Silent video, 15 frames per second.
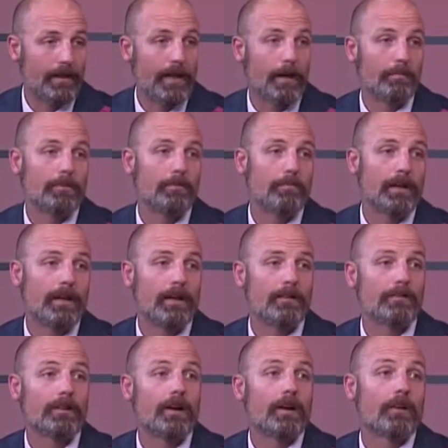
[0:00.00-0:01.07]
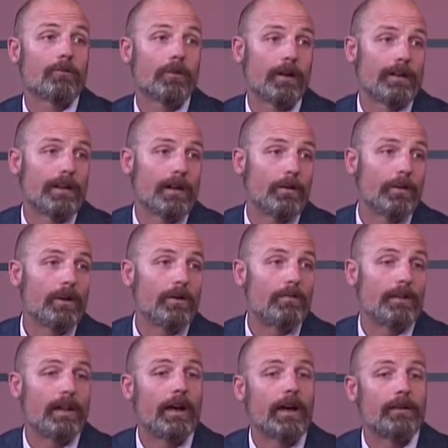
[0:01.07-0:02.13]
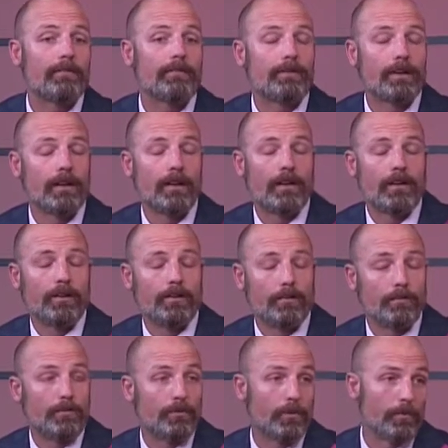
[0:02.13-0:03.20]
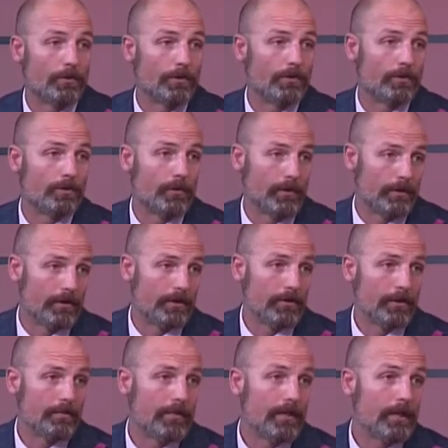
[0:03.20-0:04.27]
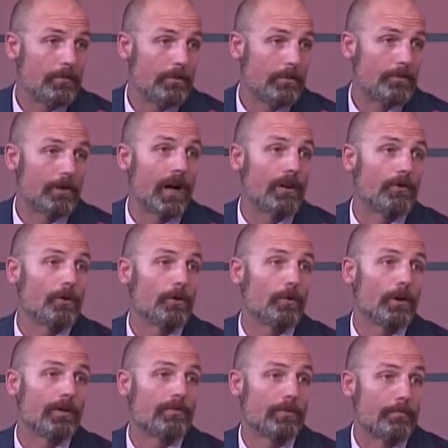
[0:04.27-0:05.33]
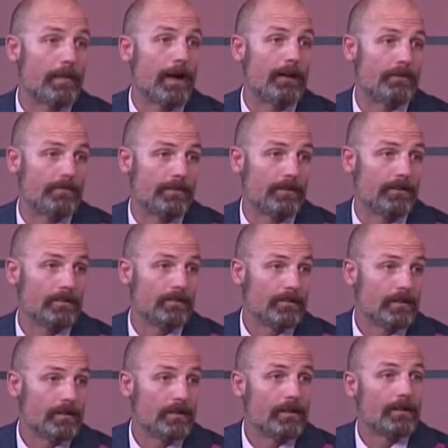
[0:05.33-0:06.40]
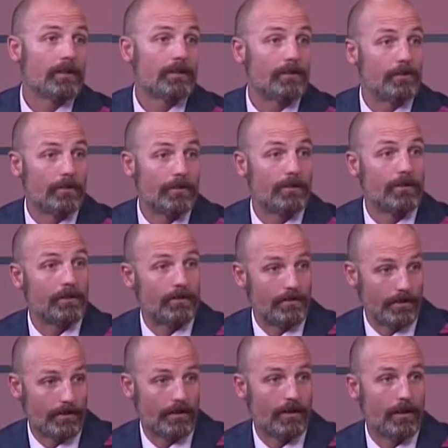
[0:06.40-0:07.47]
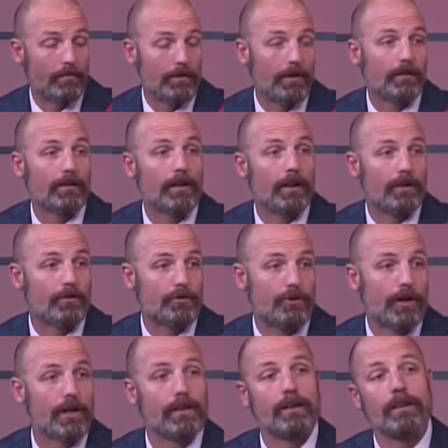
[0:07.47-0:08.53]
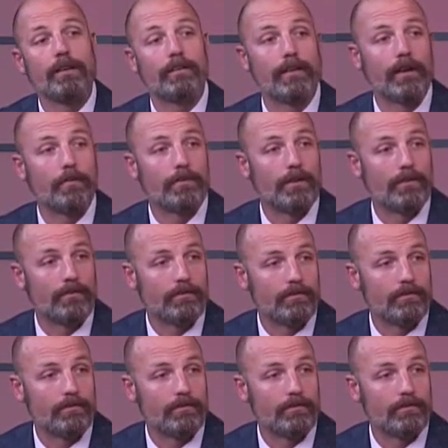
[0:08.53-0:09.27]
Hampton Bays. Right now we even have some swimmers who swim on the swim team who drive all the way from Manorville to come and train in East Hampton.